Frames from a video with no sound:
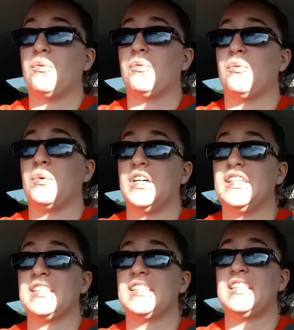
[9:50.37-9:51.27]

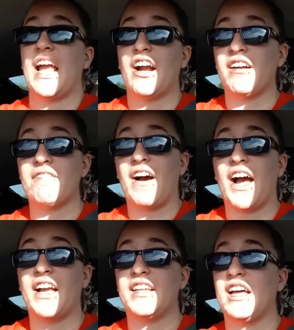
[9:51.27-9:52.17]
was
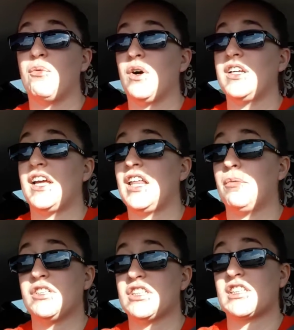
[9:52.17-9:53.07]
terrified that one day they
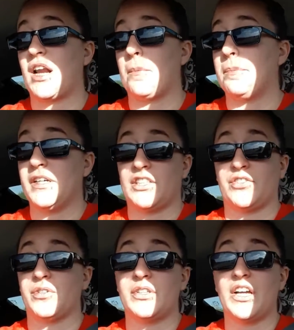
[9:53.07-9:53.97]
were just gonna bust
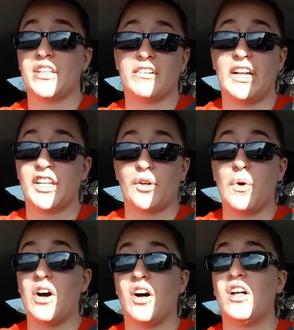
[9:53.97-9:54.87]
through the other end of the
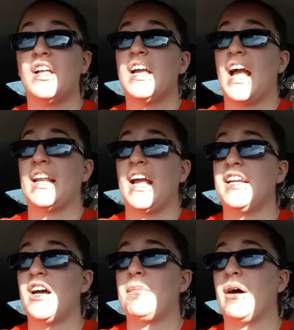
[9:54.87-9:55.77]
wall and
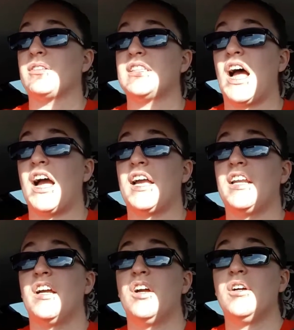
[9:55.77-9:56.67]
end up outside,
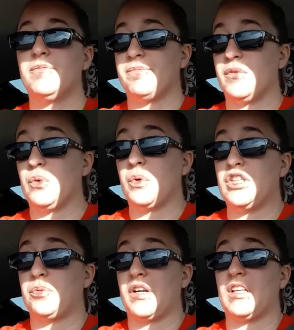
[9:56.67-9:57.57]
which
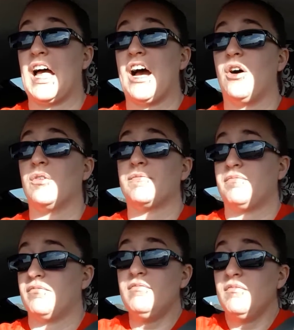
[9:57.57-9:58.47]
would
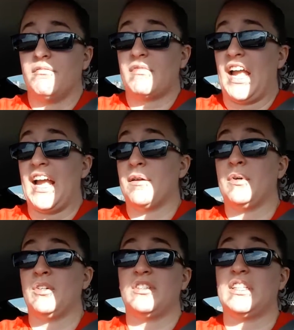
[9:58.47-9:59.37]
allow
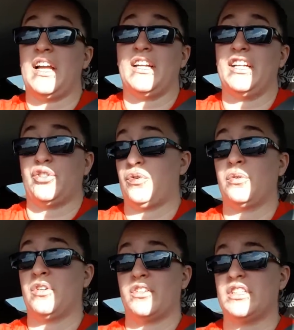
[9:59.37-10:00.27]
animals and
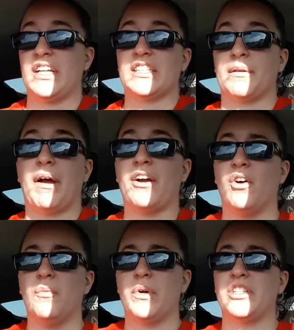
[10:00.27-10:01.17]
intruders into my
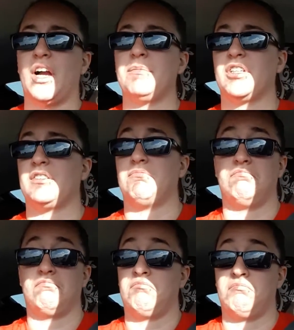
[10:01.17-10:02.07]
home, which I'm just
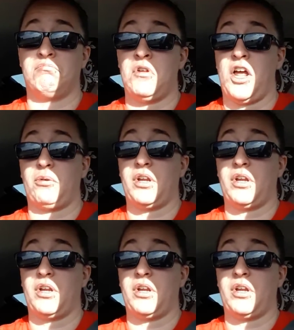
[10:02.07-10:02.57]
not okay